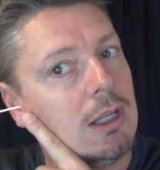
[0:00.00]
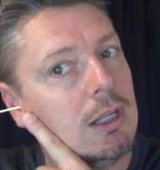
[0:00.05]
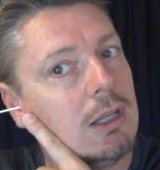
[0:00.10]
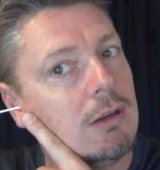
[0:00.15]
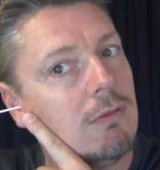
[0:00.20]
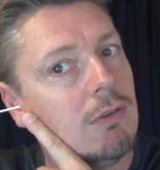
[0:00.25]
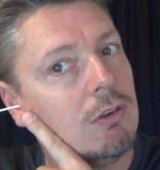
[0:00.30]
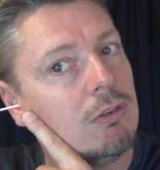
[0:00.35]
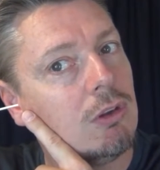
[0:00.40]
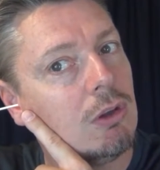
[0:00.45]

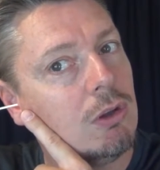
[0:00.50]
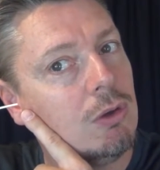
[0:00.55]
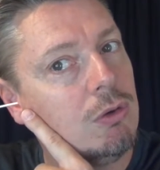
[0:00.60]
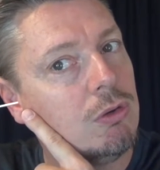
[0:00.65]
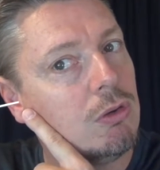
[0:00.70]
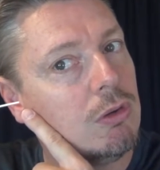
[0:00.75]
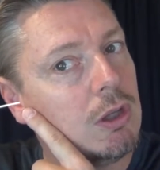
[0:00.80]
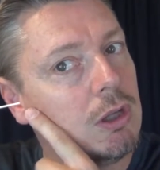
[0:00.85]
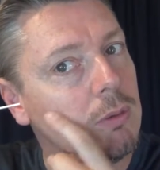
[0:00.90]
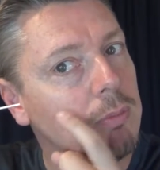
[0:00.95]
give this
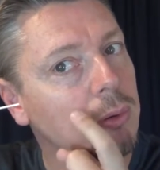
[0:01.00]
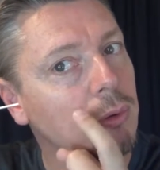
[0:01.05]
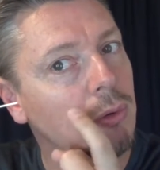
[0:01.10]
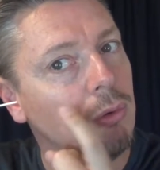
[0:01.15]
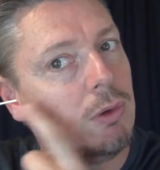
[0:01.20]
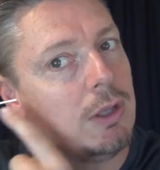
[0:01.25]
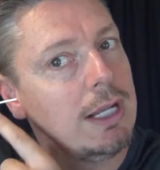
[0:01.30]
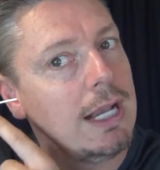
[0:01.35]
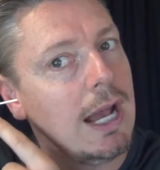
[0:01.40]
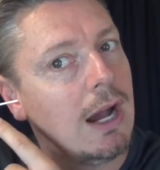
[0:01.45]
illusion that you're
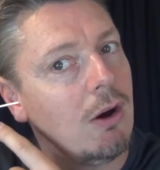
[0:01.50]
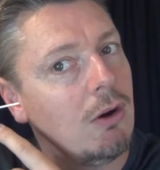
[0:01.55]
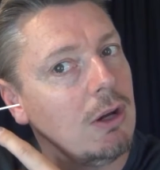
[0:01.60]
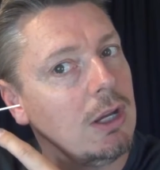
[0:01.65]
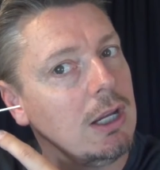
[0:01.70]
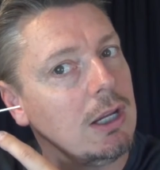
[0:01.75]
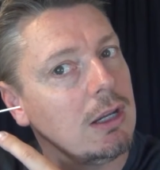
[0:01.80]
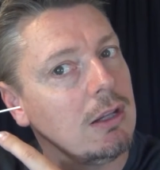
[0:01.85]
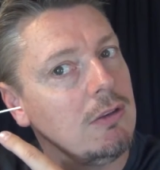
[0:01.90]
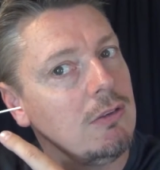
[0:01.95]
pulling
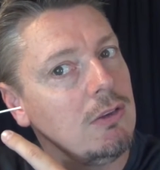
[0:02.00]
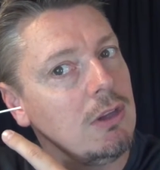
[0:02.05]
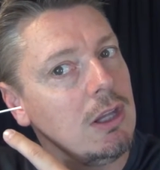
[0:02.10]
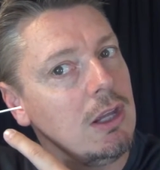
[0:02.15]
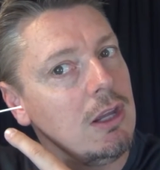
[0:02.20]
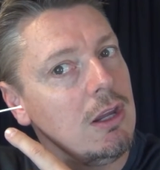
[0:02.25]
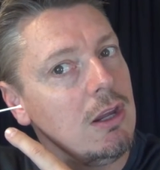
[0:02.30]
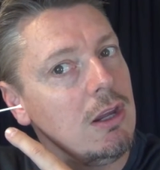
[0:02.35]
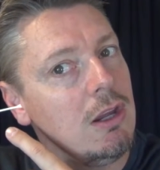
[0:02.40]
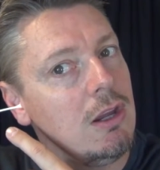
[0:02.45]
out and
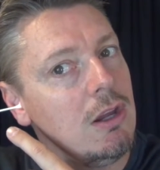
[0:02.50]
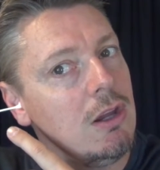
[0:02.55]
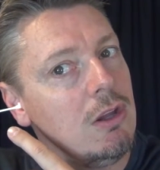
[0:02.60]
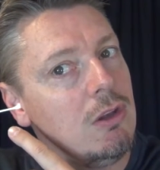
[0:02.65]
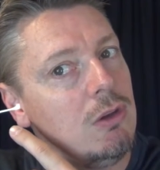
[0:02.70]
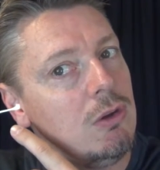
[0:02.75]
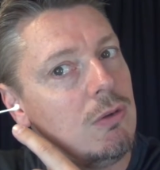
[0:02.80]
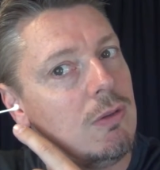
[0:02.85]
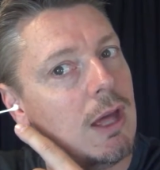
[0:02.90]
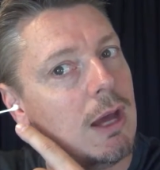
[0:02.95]

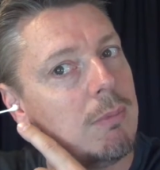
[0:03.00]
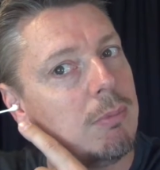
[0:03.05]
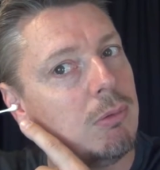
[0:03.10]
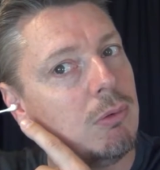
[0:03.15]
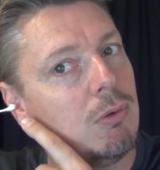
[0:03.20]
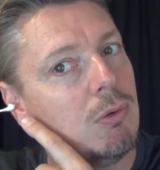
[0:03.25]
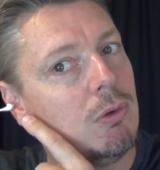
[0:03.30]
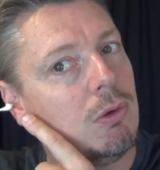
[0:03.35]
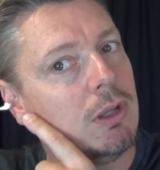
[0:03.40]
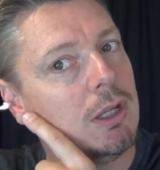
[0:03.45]
continue that
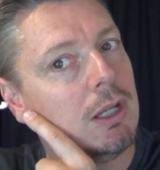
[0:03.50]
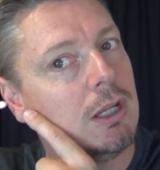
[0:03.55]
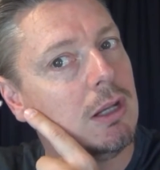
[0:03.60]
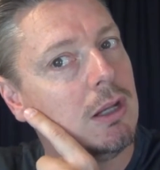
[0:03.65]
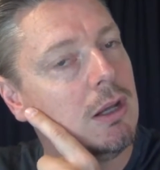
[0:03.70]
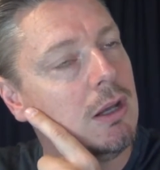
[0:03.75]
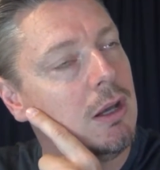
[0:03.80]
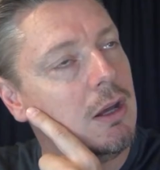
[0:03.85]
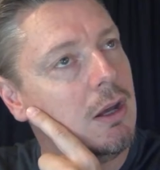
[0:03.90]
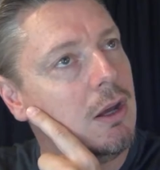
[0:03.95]

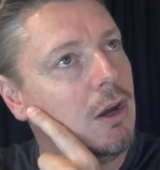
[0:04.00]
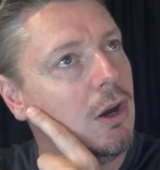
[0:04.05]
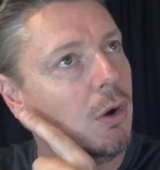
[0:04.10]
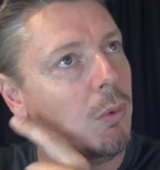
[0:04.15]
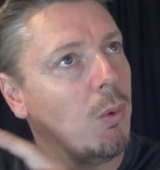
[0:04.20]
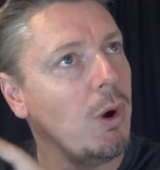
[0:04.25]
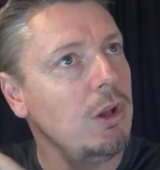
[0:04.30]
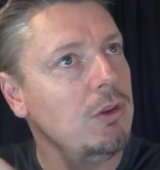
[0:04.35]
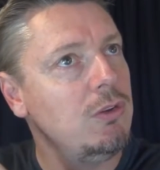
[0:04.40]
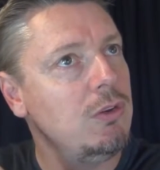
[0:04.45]
pulling
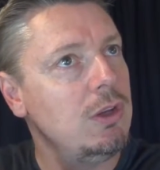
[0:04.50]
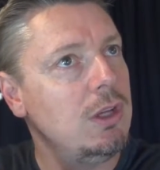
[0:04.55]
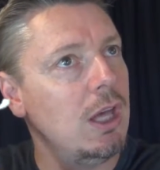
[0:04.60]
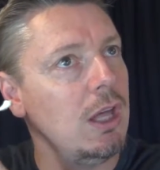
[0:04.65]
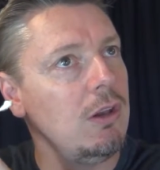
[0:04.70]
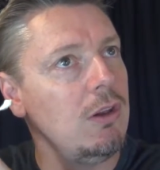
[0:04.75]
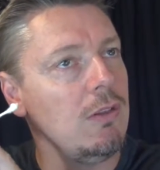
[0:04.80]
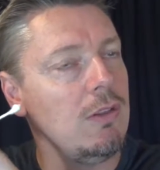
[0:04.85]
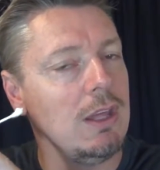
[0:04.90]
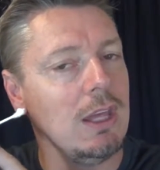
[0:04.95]
once you
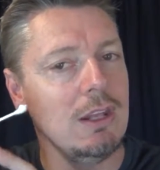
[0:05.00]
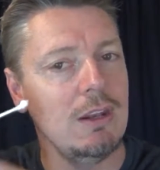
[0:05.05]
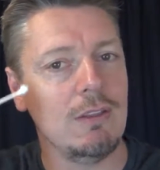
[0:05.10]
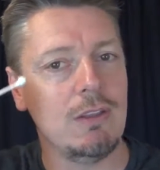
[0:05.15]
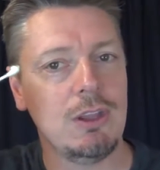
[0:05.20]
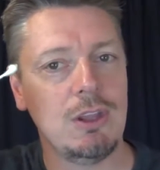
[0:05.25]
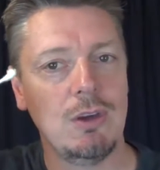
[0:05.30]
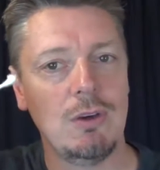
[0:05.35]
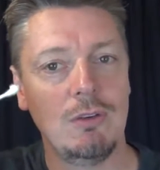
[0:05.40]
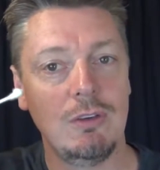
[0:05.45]
get to the end
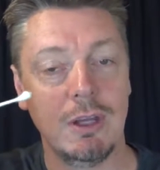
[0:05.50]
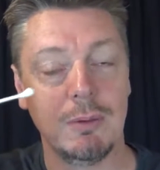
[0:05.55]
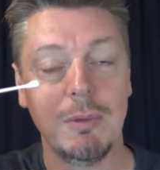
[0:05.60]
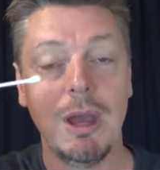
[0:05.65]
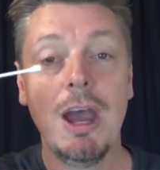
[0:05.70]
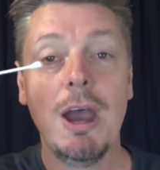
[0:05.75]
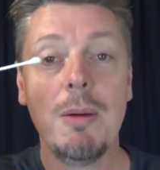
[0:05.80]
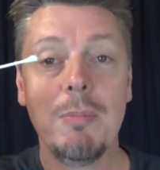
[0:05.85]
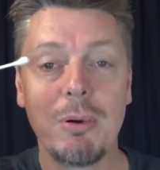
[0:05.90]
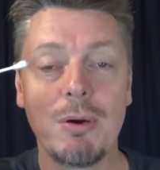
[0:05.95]
of the
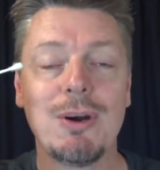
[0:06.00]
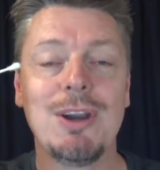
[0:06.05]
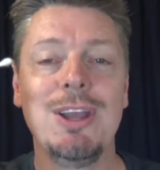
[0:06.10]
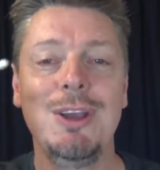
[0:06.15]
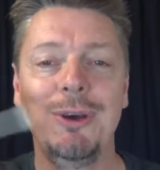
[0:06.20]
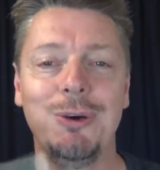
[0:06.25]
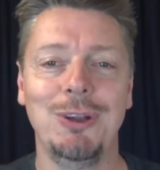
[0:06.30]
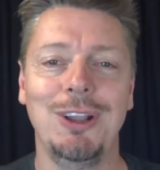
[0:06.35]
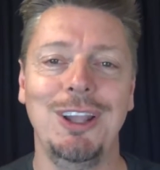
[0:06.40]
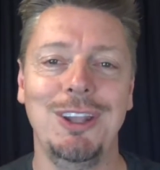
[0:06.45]
Q-tip.
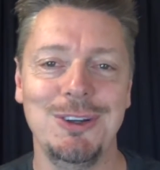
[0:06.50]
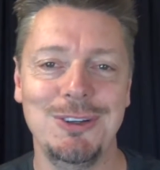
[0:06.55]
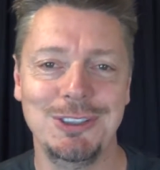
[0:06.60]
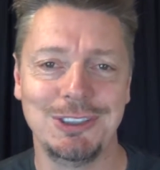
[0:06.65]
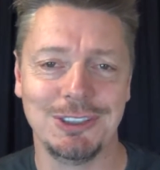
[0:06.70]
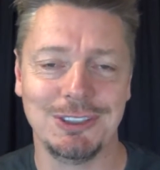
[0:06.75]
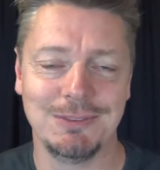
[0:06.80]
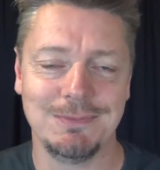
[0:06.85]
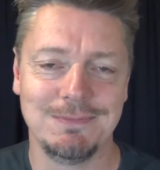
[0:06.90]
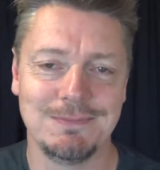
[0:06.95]
Pretty cool
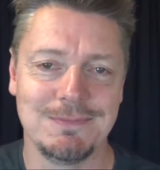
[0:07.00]
illusion.